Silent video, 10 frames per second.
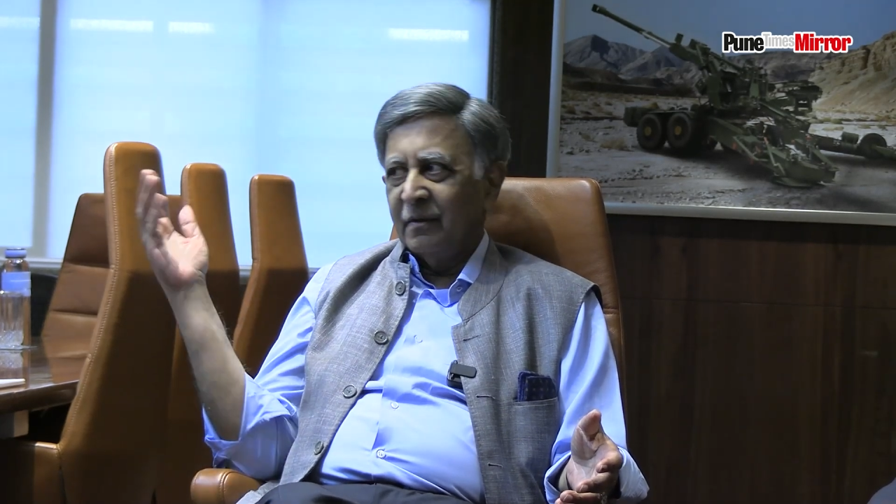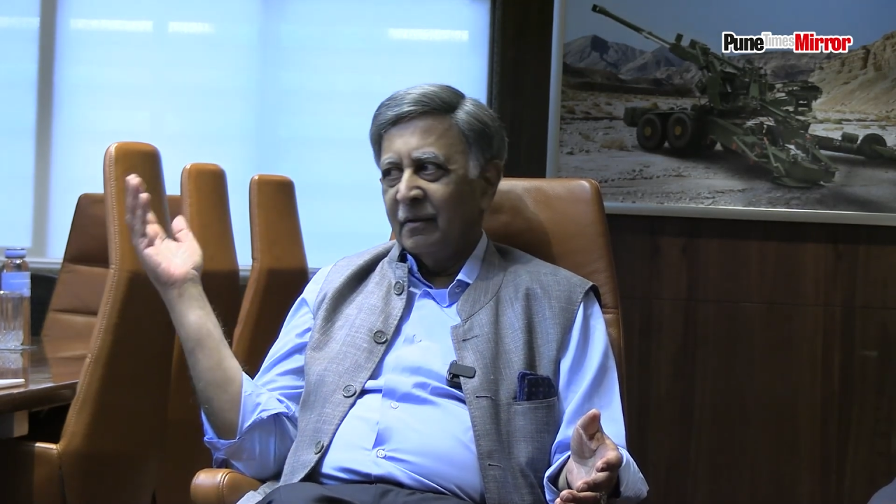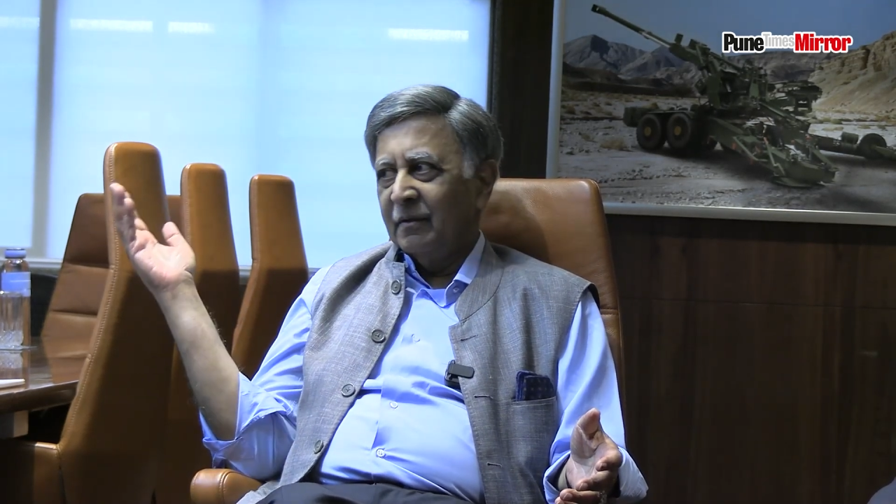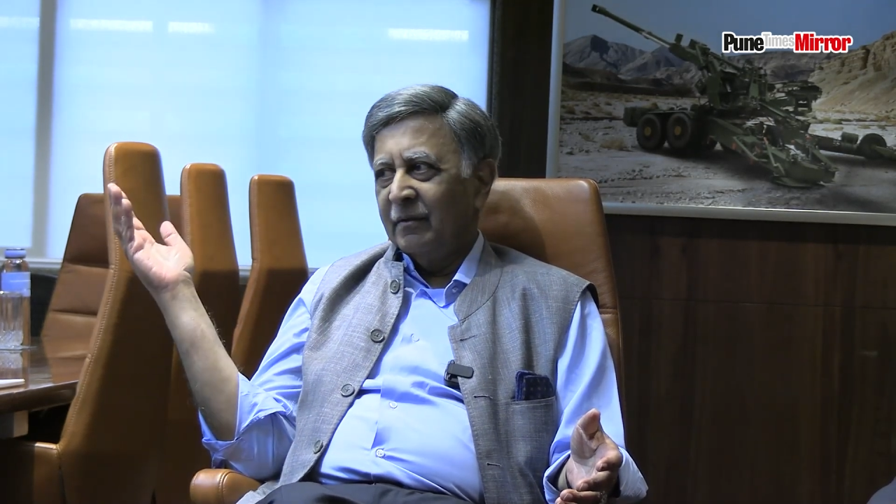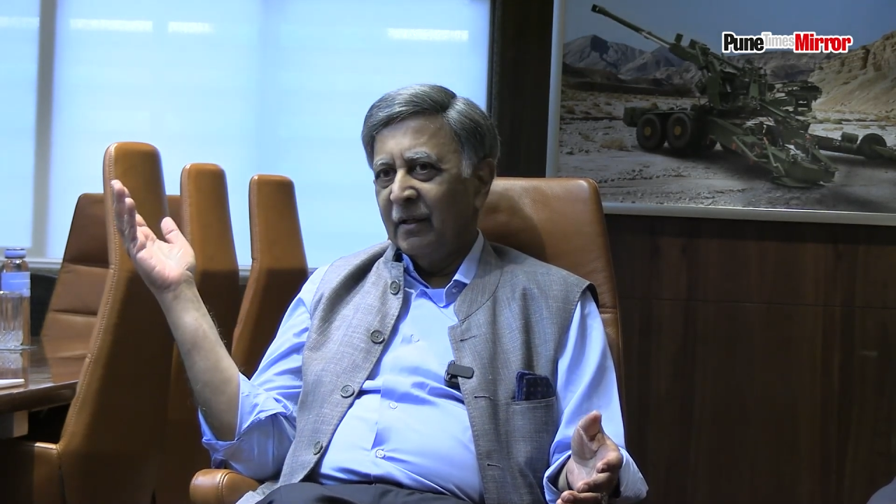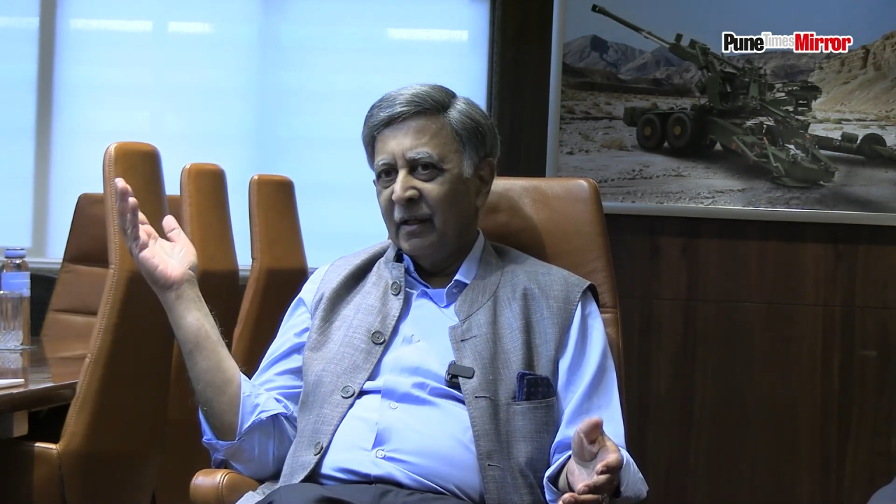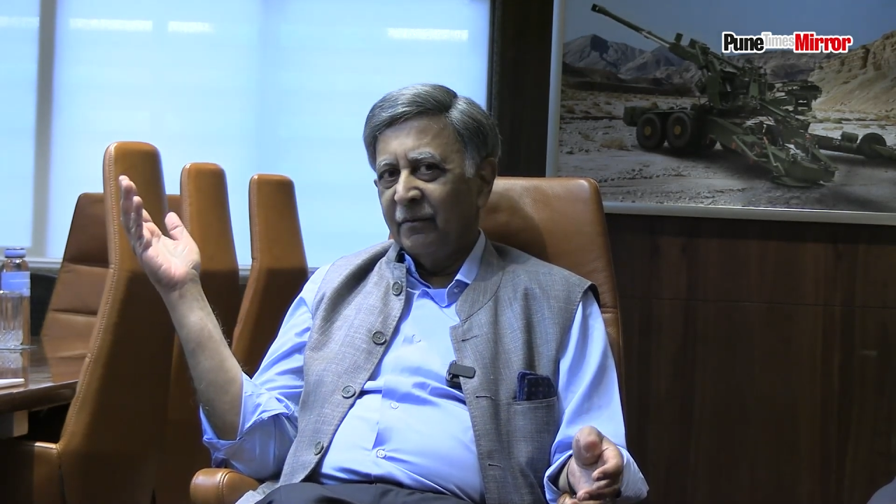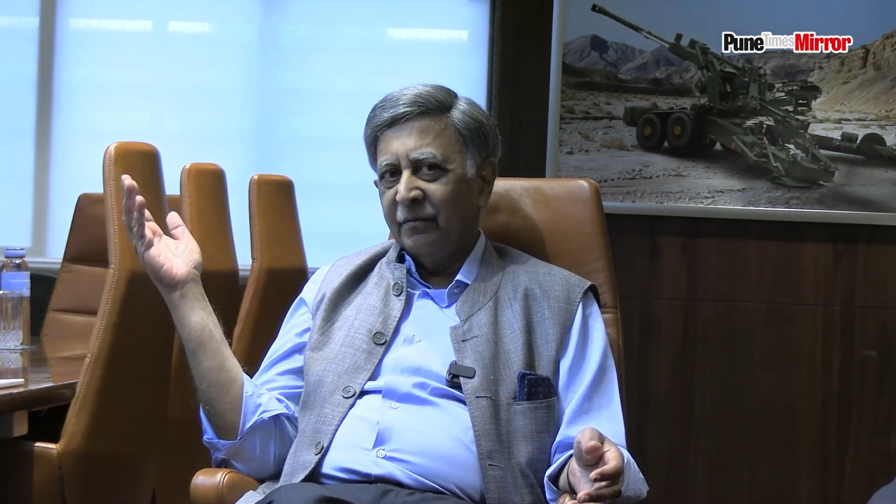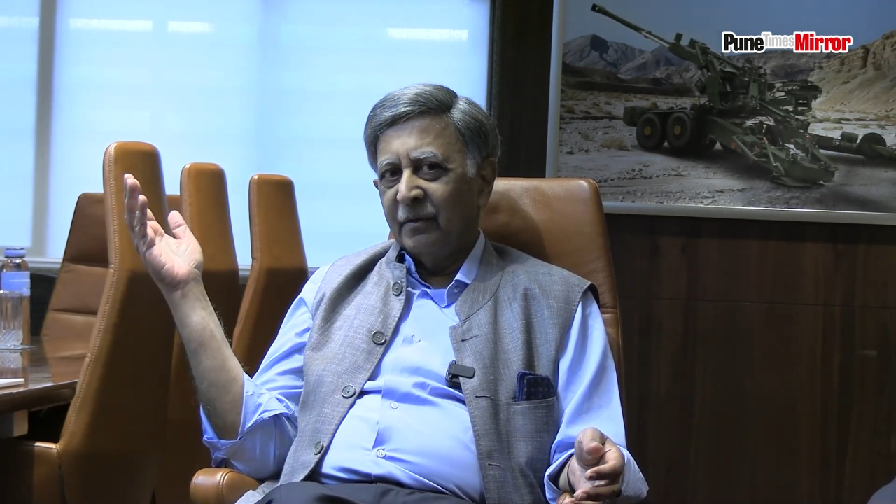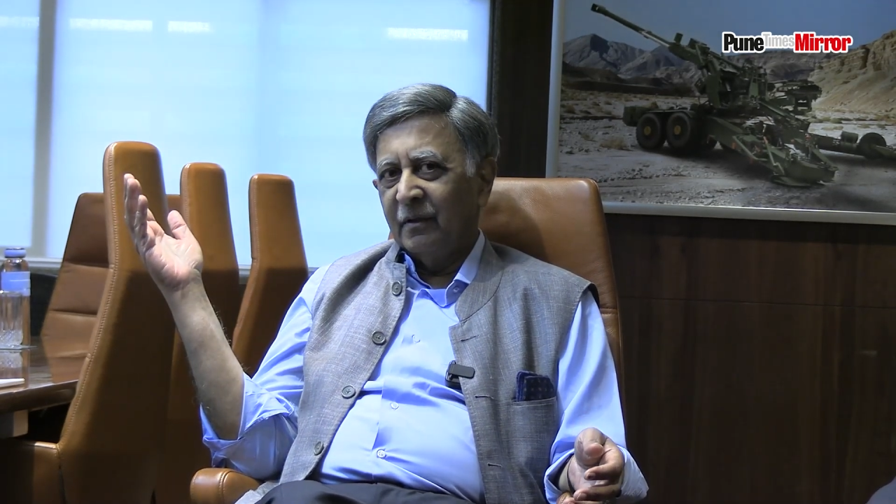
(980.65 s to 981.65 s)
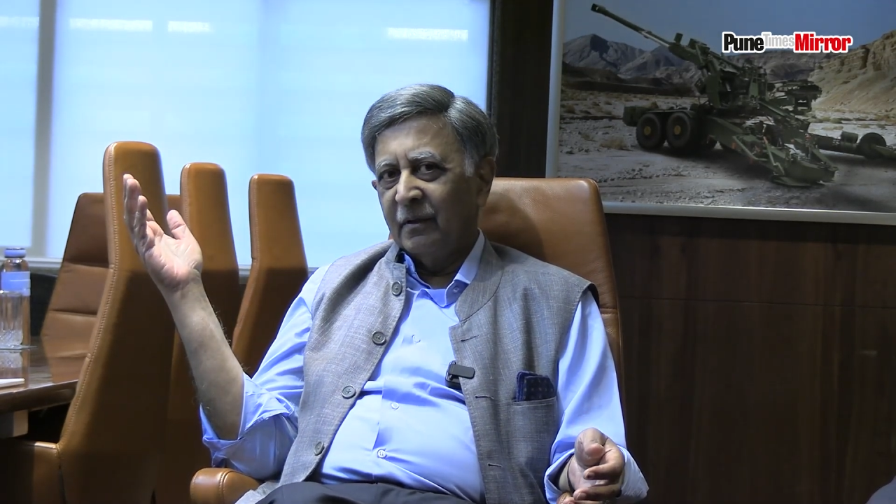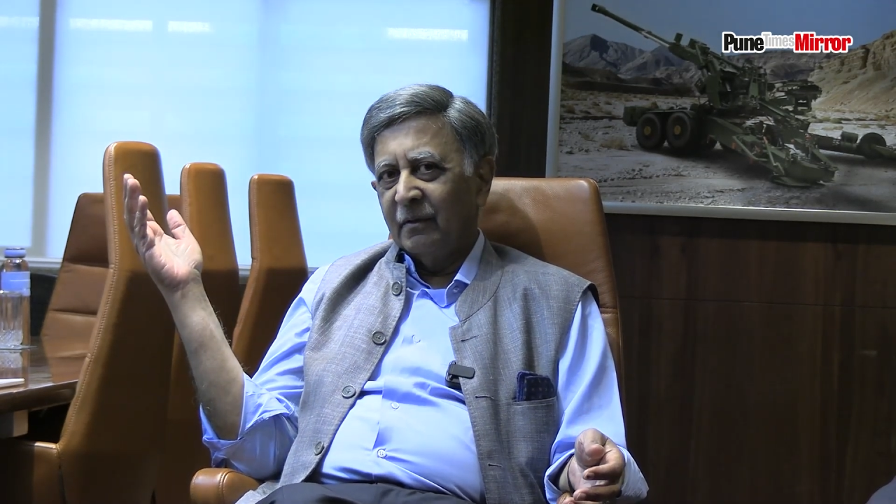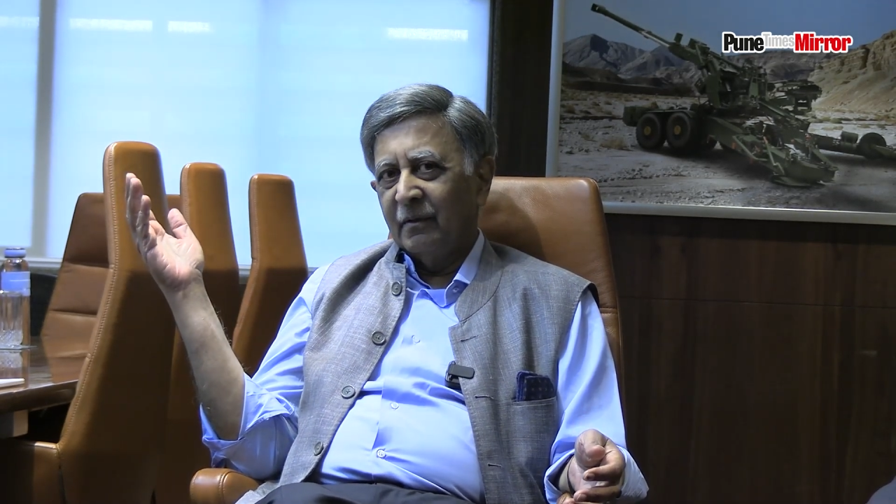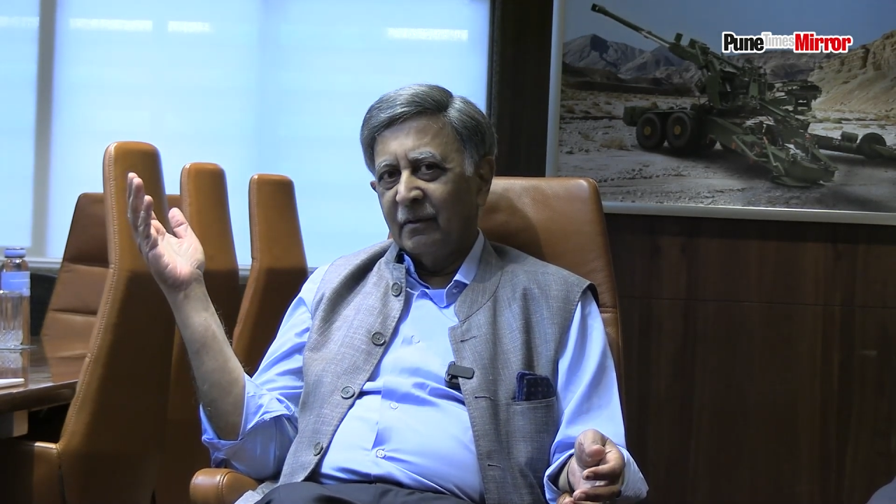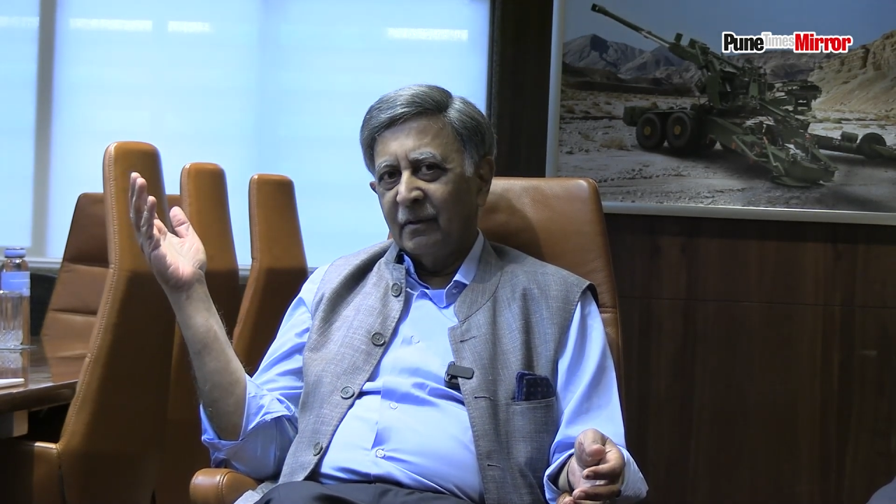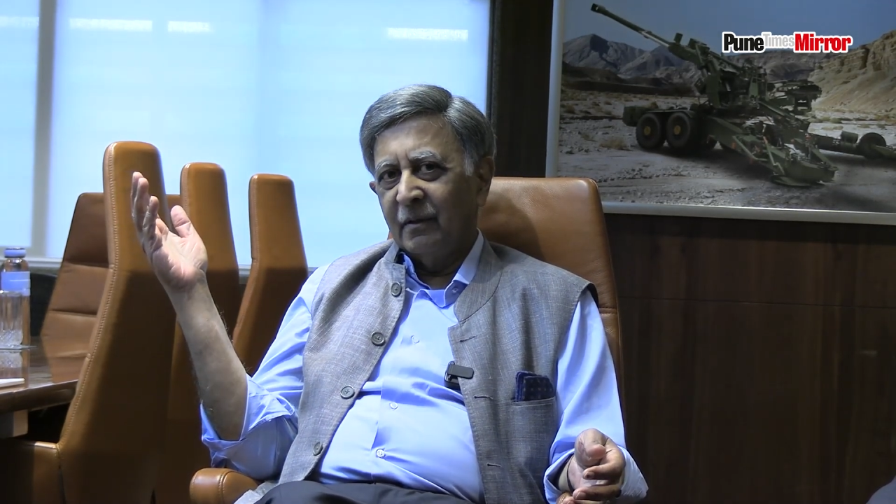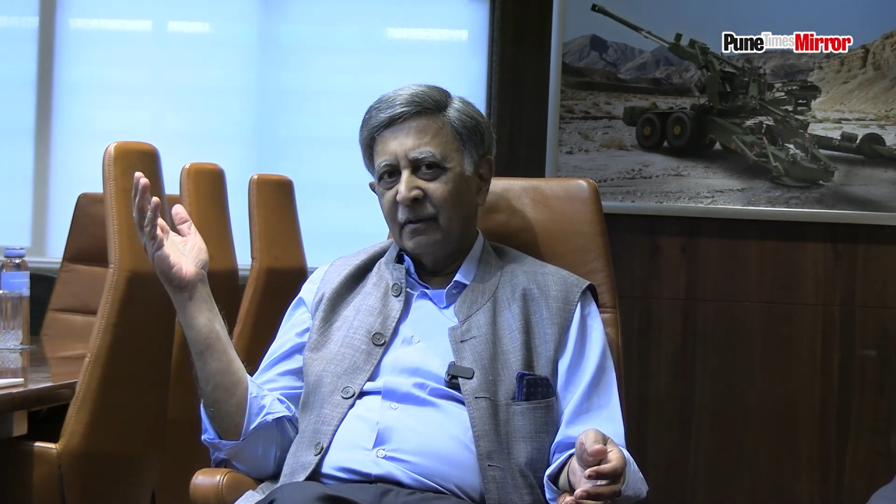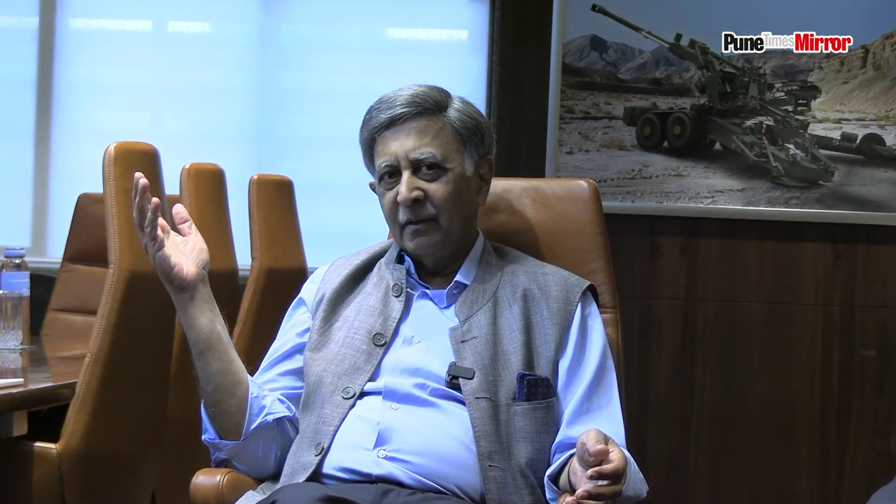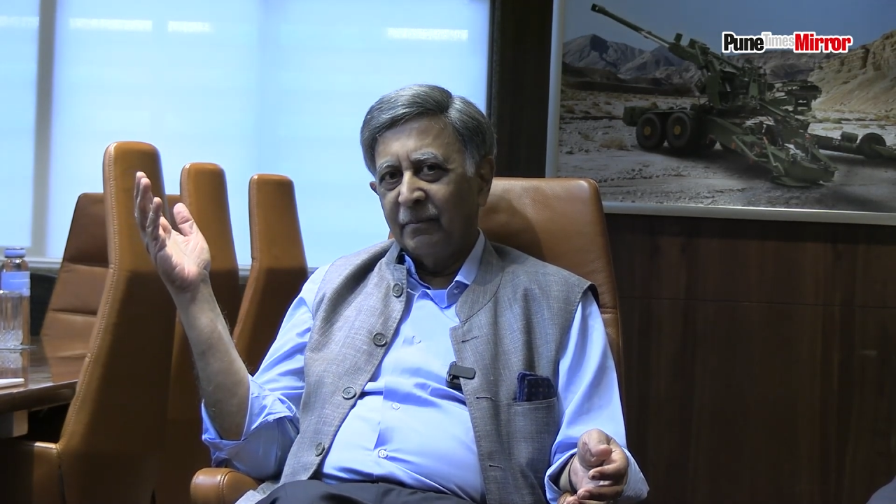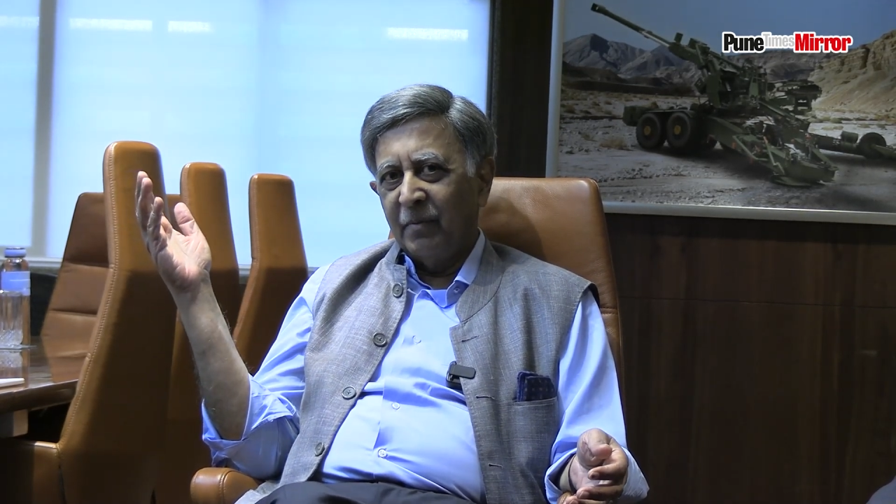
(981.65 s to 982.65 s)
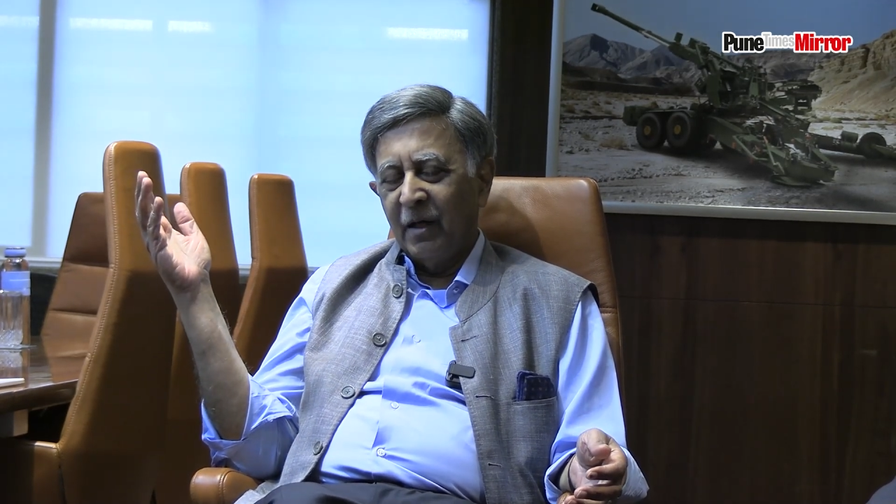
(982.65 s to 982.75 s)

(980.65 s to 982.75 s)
We have a